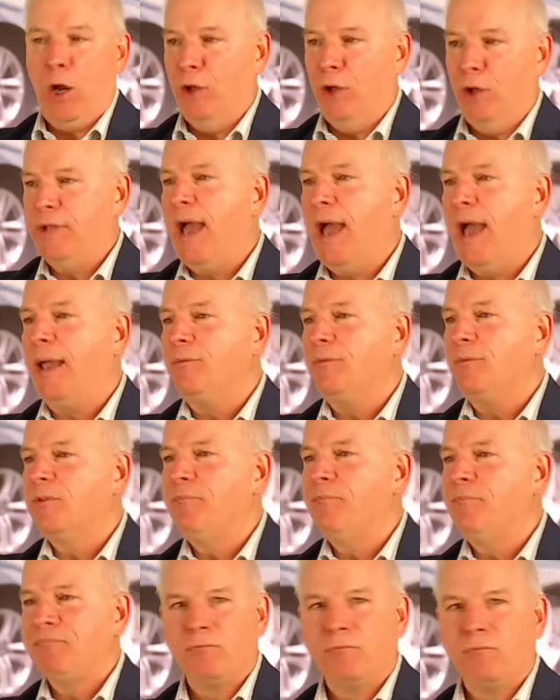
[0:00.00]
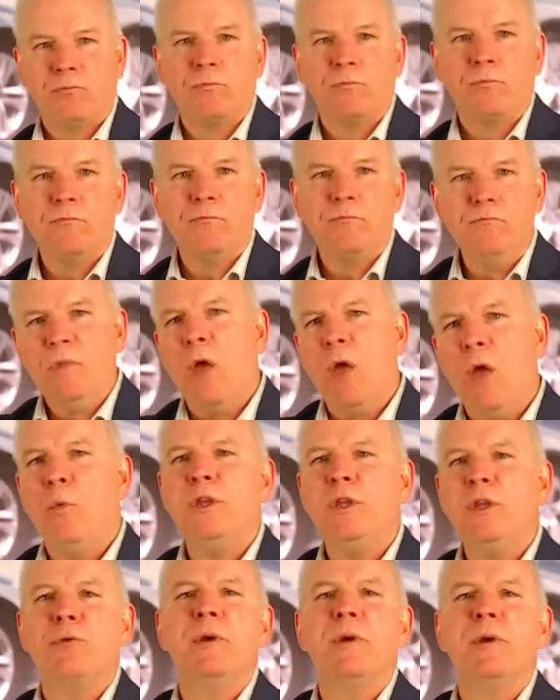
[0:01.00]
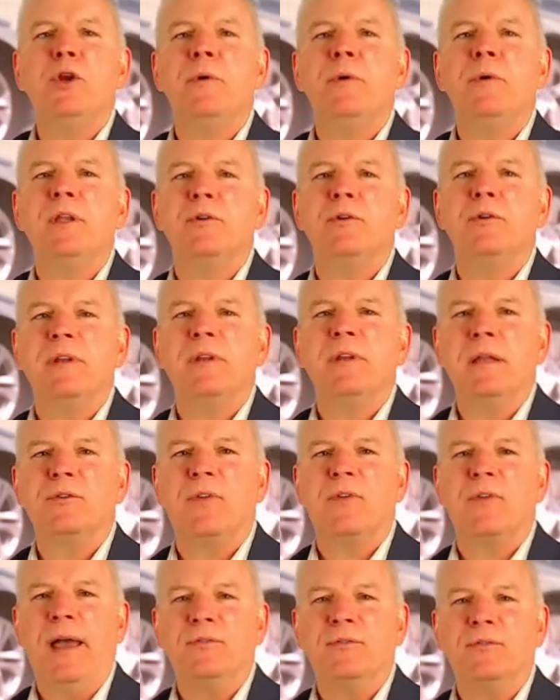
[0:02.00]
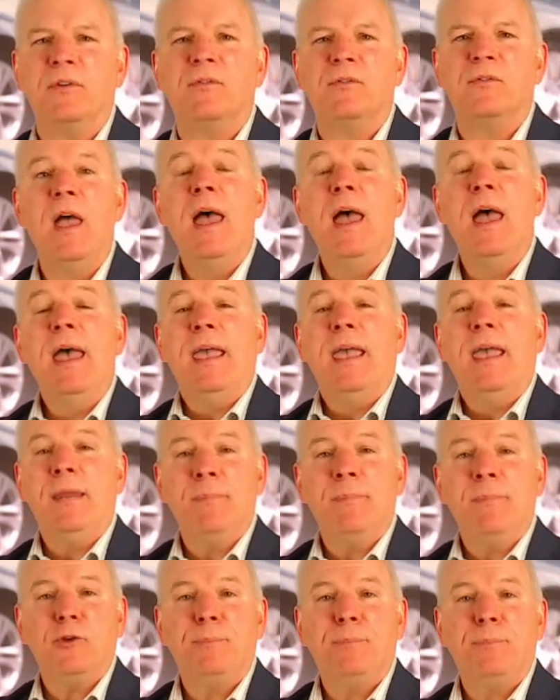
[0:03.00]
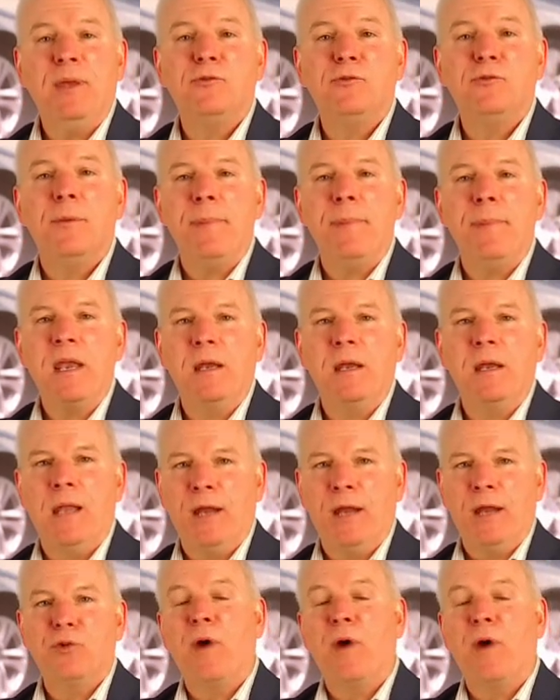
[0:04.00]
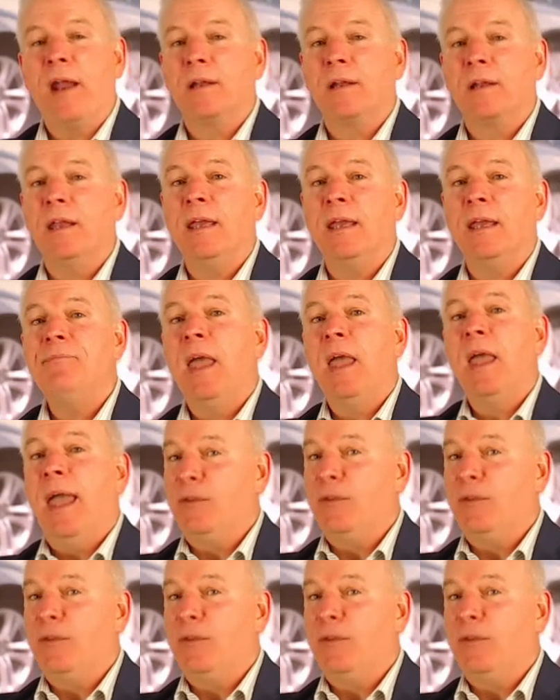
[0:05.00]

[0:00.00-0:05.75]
all times. When you're renewing your dealer's license, it must be submitted electronically.